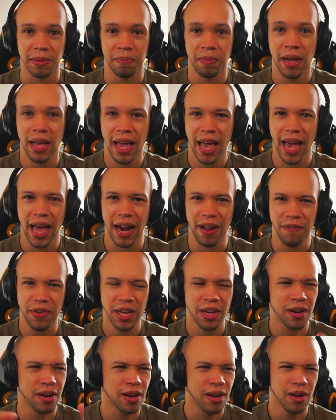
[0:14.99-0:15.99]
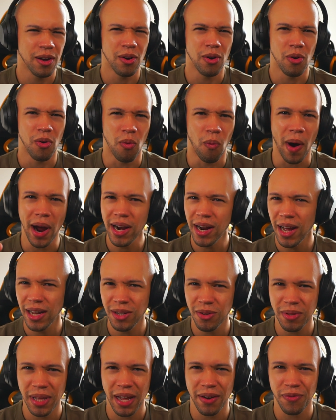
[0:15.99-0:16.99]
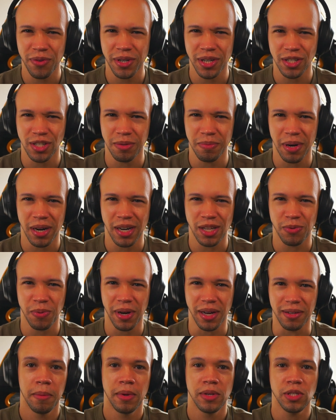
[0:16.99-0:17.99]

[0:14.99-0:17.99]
And I figure, why not do that for Digimon as well?